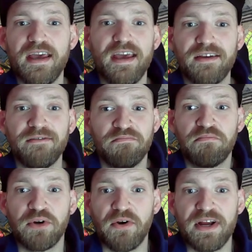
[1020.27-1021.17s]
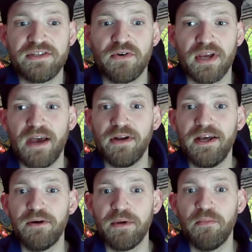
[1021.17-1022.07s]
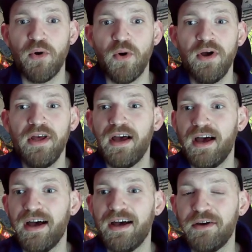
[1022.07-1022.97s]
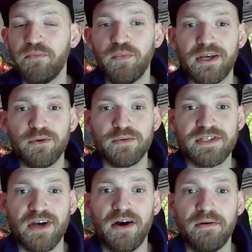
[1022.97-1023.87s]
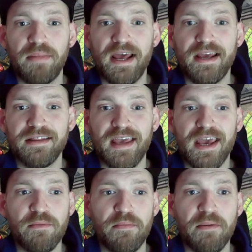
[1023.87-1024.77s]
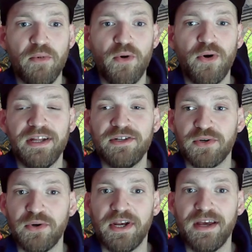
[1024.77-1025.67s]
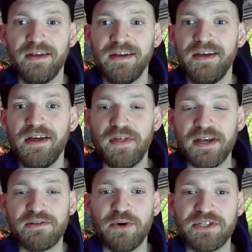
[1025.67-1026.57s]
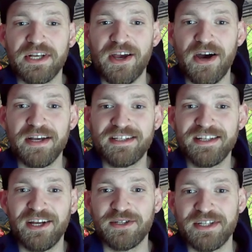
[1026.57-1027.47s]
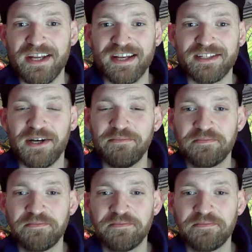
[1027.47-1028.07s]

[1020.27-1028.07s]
it can progress your account a little bit more, and we can all start playing the game a bit more and enjoying it. Thanks for watching, guys, and I'll see you next time.